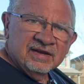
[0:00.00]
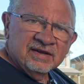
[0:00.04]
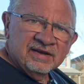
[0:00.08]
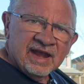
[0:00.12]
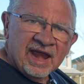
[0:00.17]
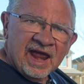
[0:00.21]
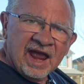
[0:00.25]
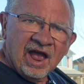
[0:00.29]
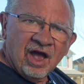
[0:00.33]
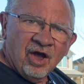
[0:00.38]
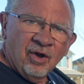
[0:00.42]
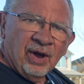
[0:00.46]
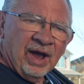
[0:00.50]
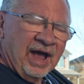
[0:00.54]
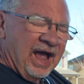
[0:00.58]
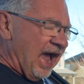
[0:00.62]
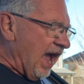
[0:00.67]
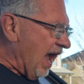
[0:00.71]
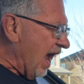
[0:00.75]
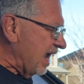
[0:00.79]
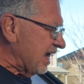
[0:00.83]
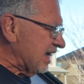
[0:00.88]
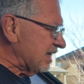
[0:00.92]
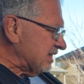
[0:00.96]
Now
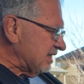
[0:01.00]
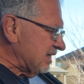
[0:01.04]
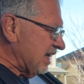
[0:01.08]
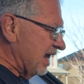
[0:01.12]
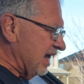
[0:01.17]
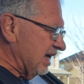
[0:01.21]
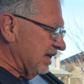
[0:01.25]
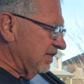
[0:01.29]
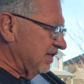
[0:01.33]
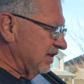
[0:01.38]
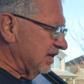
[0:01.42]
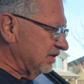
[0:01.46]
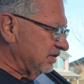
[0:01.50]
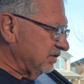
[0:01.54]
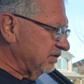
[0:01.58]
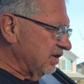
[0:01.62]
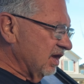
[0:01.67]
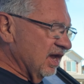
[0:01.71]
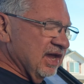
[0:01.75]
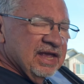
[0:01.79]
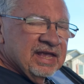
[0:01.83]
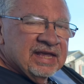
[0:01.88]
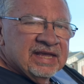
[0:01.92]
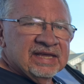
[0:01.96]
I can take
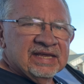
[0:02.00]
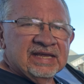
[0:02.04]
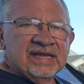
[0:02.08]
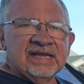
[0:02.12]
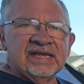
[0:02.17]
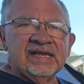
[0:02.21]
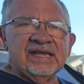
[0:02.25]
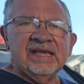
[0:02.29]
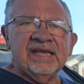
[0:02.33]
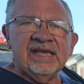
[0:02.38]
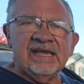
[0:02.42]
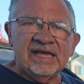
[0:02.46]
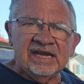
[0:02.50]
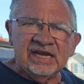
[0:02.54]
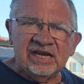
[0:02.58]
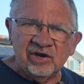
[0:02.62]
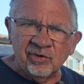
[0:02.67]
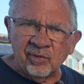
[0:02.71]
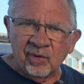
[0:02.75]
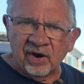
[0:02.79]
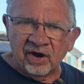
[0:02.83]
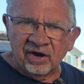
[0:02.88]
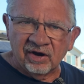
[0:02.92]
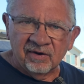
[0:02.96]
this
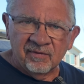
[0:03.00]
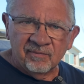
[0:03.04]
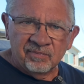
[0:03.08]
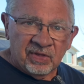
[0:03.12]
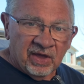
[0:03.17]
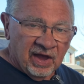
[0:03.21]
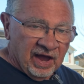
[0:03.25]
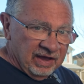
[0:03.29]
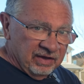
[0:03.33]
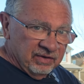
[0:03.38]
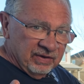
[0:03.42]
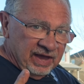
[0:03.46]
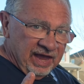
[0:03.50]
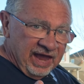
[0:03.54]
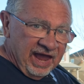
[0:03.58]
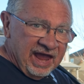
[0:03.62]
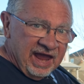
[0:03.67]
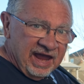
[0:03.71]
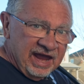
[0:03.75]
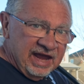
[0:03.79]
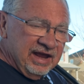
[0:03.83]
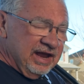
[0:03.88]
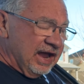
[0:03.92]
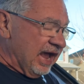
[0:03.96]
anywhere.
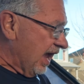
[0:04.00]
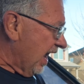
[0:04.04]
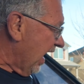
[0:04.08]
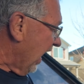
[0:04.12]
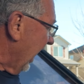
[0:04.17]
I